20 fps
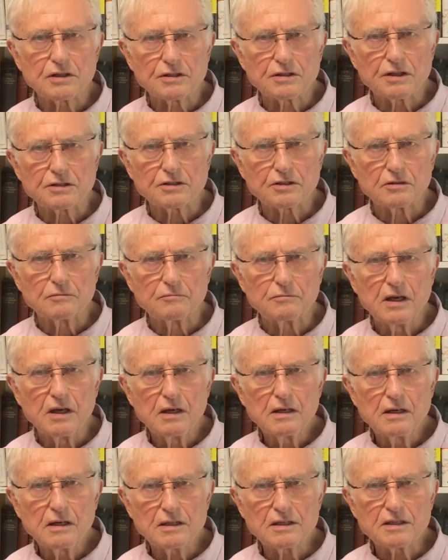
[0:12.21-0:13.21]
system
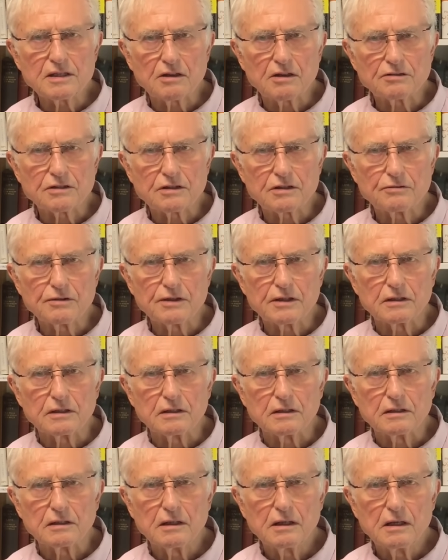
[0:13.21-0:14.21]
in South Korea.
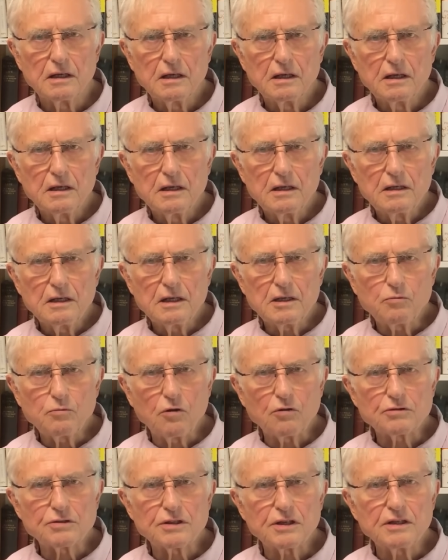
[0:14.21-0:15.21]
It
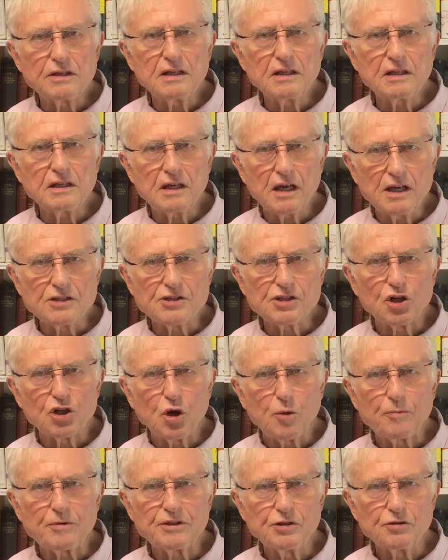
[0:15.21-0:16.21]
was an engaging
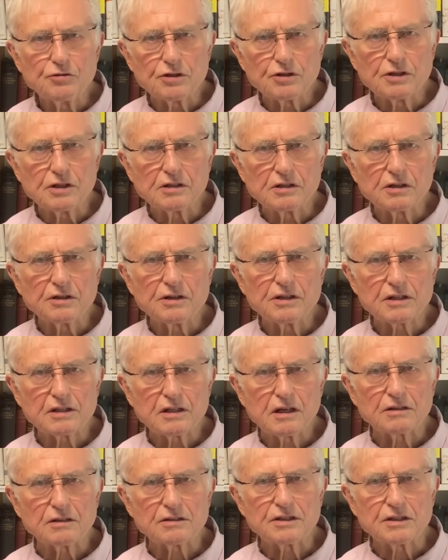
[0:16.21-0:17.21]
opportunity to
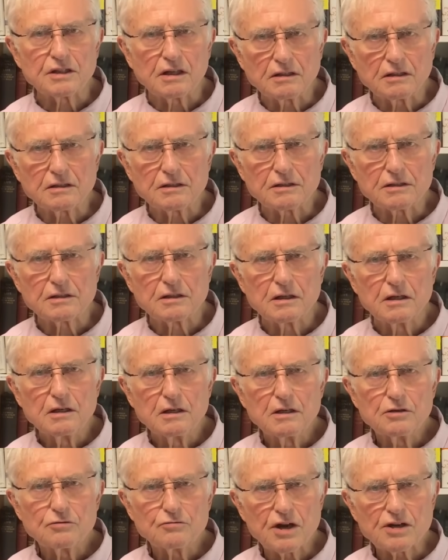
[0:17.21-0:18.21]
discuss science,
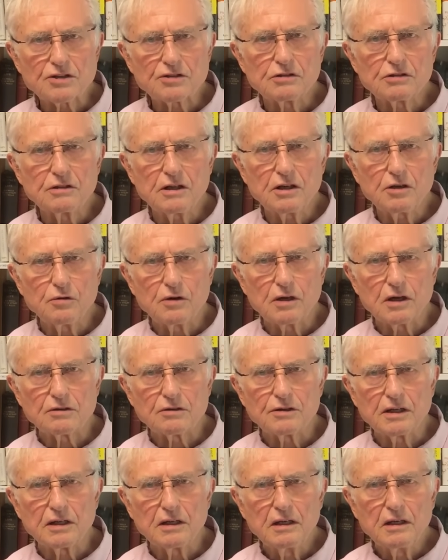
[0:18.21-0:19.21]
rational
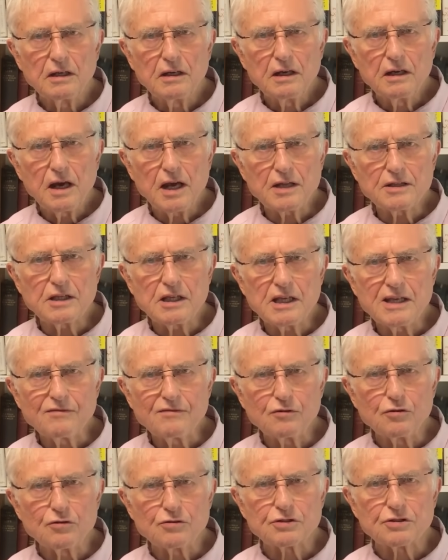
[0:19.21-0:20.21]
inquiry, and the
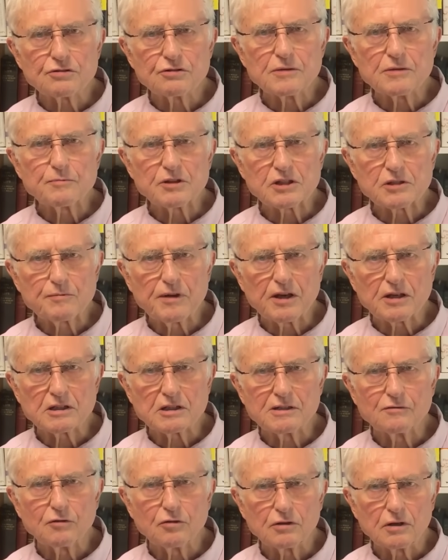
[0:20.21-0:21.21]
evolutionary perspective
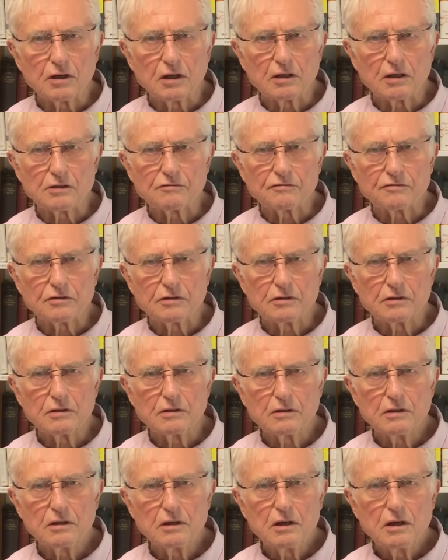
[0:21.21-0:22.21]
on life.
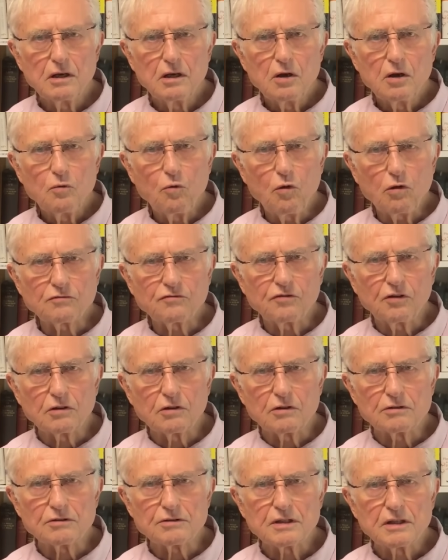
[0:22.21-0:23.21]
What
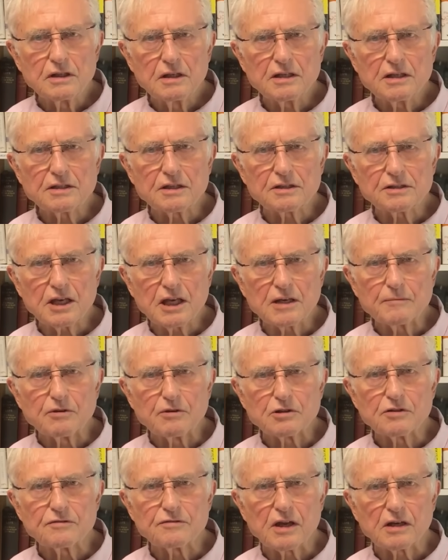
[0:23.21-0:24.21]
follows is a segment of
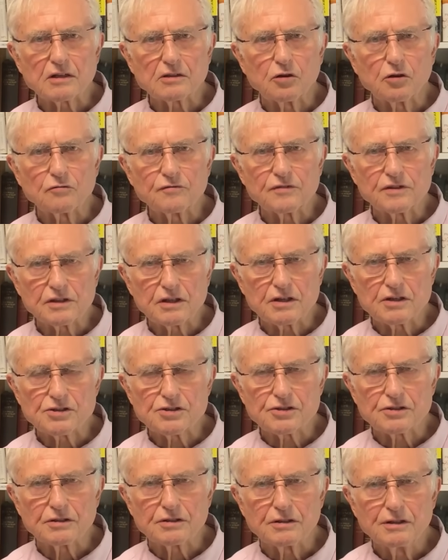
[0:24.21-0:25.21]
that
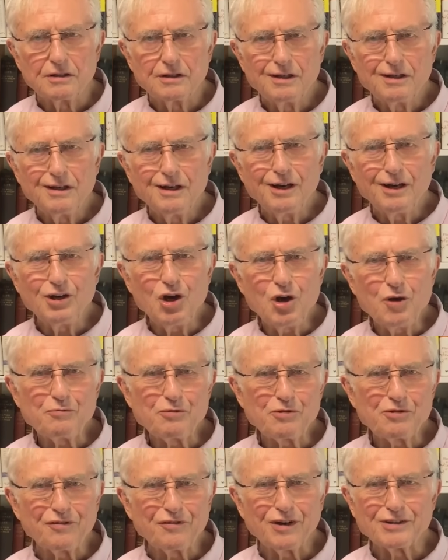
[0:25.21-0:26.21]
conversation. I hope you
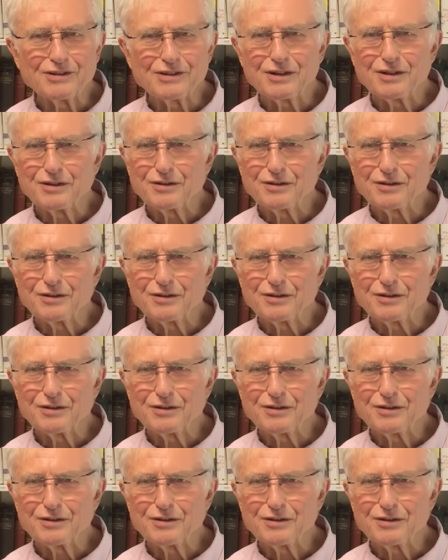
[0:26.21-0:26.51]
find it